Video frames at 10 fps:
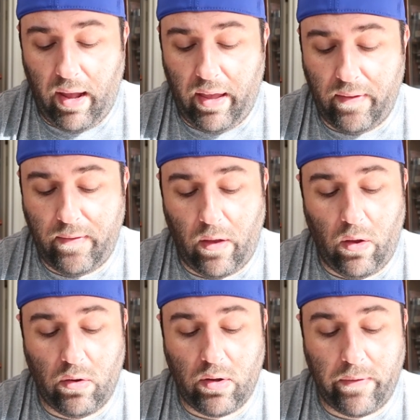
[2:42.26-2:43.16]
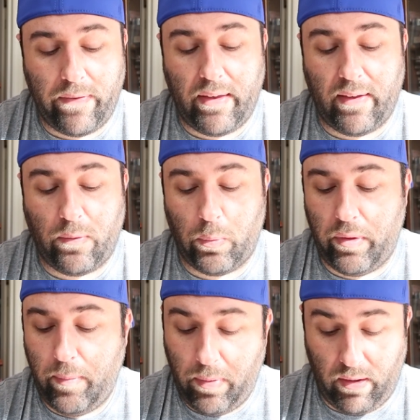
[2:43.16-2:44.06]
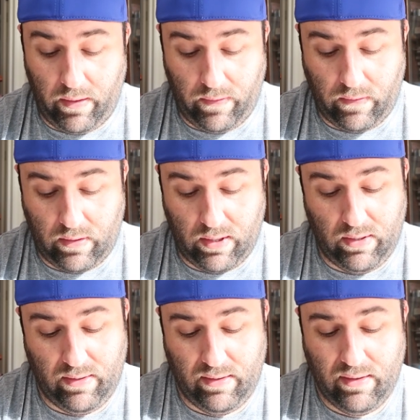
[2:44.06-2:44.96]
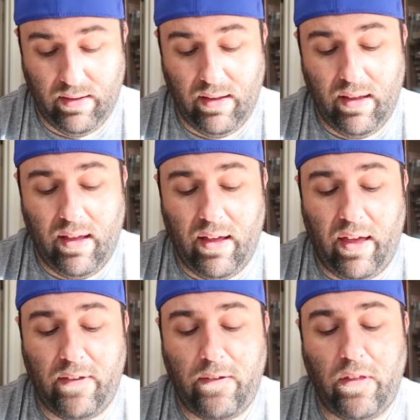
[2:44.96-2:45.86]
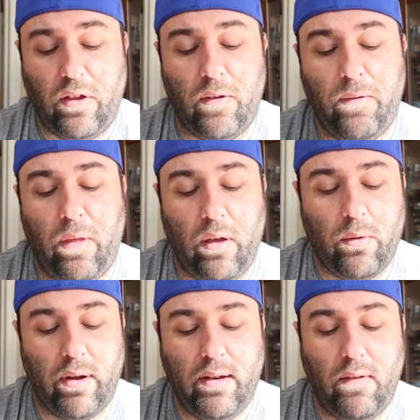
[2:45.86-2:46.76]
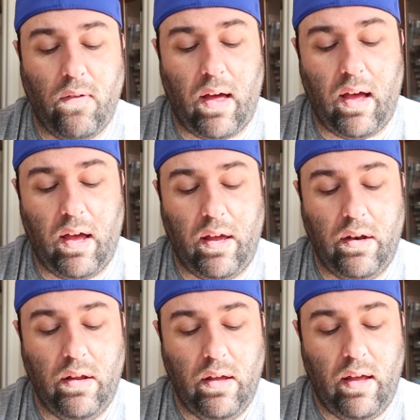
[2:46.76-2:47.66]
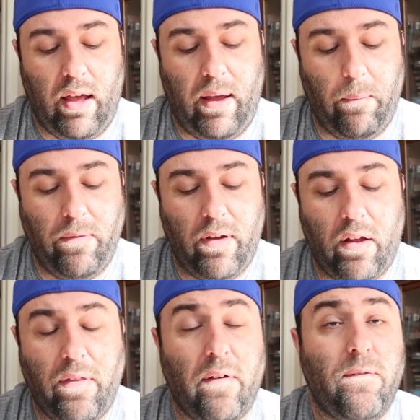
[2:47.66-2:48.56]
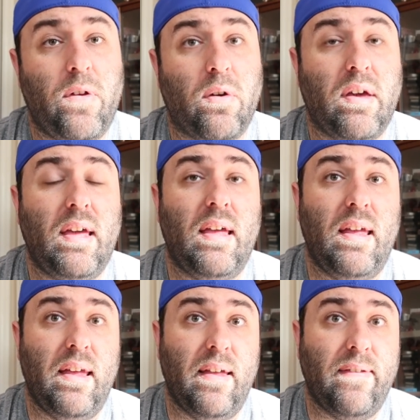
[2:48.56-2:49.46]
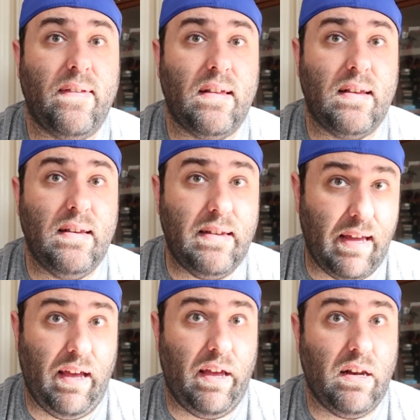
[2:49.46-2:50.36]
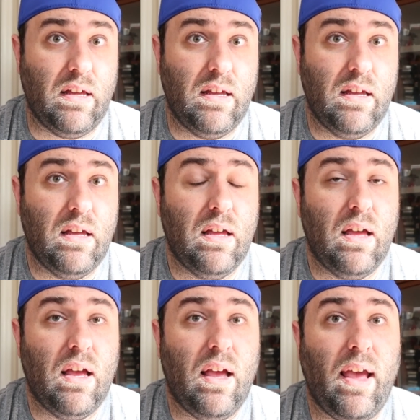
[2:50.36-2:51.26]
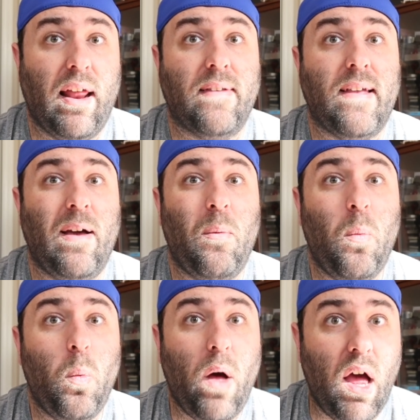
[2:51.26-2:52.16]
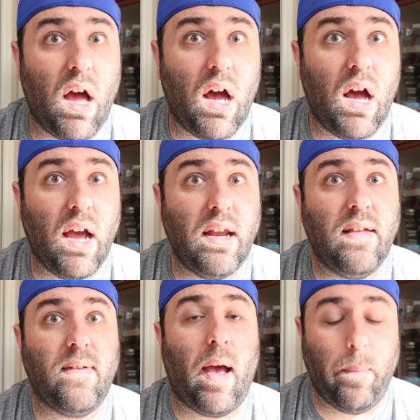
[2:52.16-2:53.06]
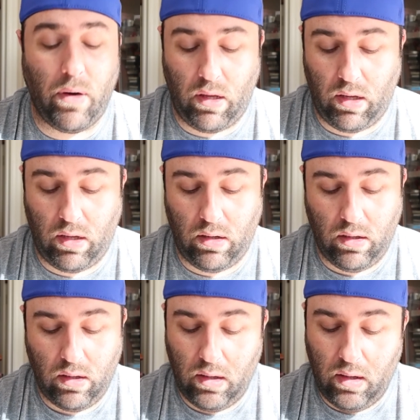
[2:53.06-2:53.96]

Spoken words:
And so Coulson gets really pissed. And so they use the encrypted line and we found out that Fury is dead. And I was like, what is happening?